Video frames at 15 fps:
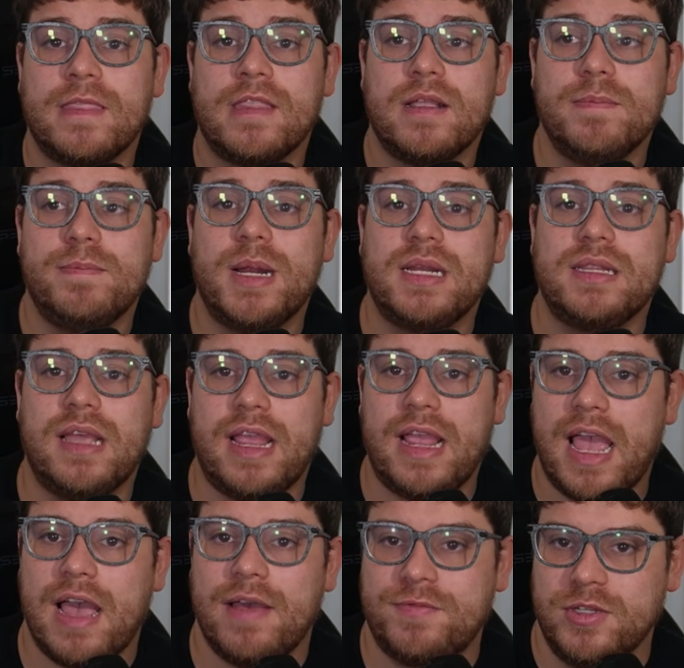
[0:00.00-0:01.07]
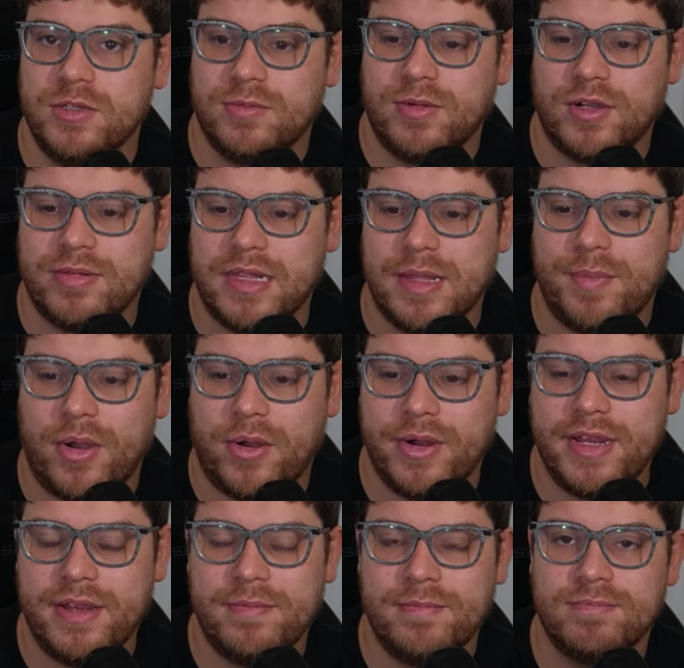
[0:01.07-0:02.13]
but they have to walk with a
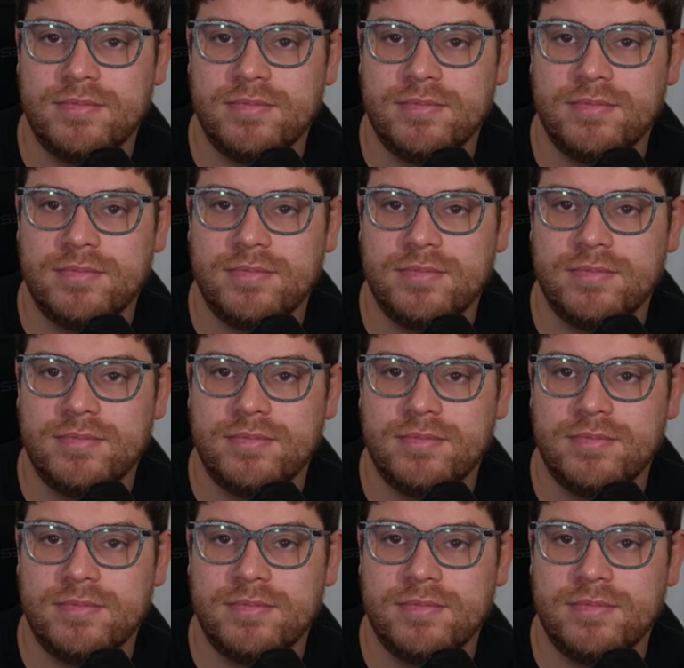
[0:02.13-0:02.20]
party.